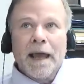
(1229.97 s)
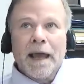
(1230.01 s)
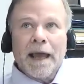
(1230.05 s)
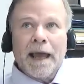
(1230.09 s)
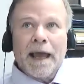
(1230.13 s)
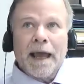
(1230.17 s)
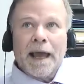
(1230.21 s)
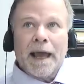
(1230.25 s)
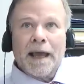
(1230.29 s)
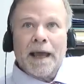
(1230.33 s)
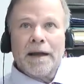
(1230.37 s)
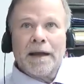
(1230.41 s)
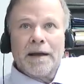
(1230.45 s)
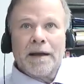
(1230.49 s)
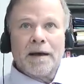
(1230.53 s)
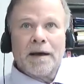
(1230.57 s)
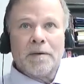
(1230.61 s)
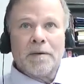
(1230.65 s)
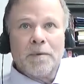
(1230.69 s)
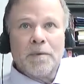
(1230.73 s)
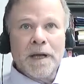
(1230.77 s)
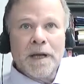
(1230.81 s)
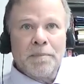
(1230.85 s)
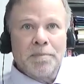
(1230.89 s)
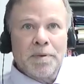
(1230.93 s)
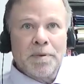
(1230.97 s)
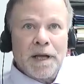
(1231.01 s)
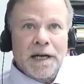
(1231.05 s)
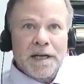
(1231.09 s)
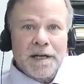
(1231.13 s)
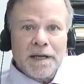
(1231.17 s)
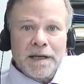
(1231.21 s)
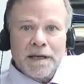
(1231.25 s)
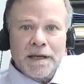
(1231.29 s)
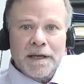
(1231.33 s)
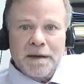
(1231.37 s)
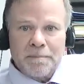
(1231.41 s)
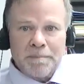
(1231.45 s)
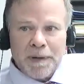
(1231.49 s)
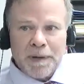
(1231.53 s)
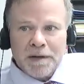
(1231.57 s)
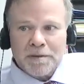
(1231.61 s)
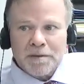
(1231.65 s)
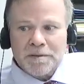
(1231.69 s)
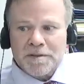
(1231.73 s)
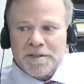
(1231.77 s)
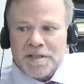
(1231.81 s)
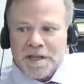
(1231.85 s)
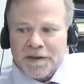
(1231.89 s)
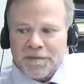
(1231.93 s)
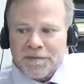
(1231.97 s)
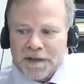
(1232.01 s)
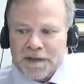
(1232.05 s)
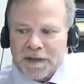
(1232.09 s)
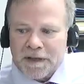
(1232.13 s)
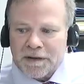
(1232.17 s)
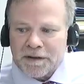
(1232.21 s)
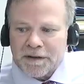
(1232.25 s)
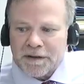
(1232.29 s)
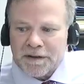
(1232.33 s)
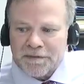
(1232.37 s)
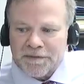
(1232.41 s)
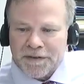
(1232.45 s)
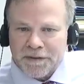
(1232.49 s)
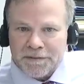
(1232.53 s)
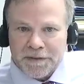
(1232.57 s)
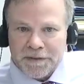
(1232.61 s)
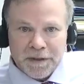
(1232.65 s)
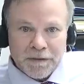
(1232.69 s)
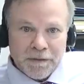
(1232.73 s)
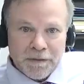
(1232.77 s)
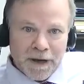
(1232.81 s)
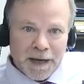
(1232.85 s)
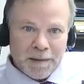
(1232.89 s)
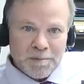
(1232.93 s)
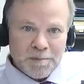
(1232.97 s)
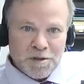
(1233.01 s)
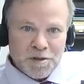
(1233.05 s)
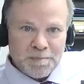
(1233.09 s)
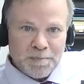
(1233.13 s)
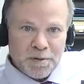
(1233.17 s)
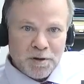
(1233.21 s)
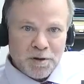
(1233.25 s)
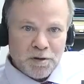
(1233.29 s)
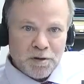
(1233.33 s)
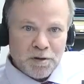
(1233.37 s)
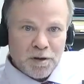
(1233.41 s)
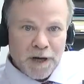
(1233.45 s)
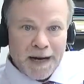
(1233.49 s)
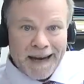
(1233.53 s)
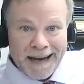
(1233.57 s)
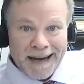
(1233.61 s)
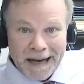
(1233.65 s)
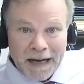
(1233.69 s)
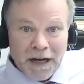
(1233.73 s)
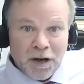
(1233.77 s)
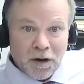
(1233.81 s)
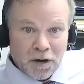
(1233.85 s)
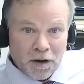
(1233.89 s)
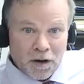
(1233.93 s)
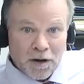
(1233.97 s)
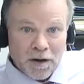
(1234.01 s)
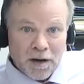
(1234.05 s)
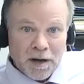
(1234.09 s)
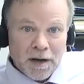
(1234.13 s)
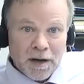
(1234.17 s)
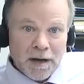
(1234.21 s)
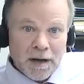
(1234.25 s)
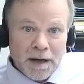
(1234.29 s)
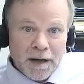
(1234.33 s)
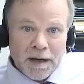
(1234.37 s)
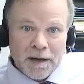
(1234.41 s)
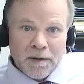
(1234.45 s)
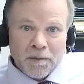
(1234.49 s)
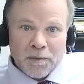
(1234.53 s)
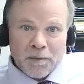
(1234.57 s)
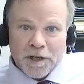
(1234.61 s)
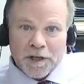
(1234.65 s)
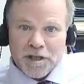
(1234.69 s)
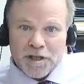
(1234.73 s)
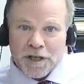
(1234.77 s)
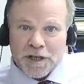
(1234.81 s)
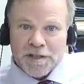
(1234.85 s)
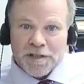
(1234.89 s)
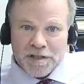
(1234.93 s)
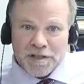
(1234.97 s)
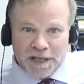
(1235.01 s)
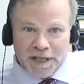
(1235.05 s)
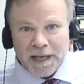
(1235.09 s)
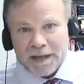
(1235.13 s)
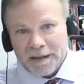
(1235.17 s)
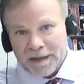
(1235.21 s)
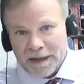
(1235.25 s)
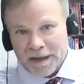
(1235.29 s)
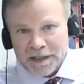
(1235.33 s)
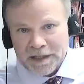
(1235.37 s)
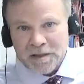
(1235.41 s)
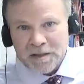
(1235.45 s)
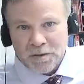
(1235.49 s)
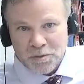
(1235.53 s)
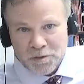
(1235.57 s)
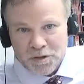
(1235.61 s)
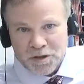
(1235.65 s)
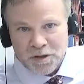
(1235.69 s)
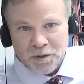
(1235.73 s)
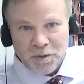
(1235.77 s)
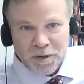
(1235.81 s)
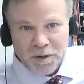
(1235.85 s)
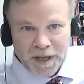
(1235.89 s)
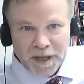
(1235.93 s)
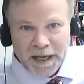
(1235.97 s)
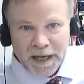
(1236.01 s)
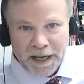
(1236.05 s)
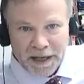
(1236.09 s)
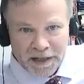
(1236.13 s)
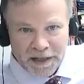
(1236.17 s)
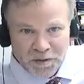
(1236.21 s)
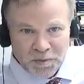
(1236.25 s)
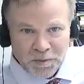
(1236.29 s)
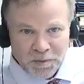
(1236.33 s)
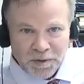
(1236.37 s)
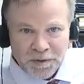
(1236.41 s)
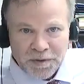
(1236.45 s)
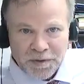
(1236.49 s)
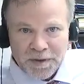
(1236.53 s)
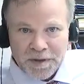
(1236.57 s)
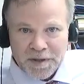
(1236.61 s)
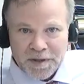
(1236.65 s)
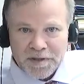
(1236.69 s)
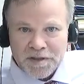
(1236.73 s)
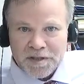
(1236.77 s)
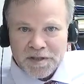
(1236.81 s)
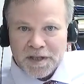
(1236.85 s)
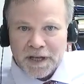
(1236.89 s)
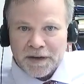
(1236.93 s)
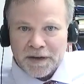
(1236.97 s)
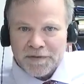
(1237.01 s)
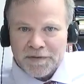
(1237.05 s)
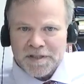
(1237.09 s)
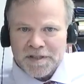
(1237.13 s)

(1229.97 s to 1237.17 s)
And we apply about 750 grams per acre, which is again like 2 soda cans worth of this stuff.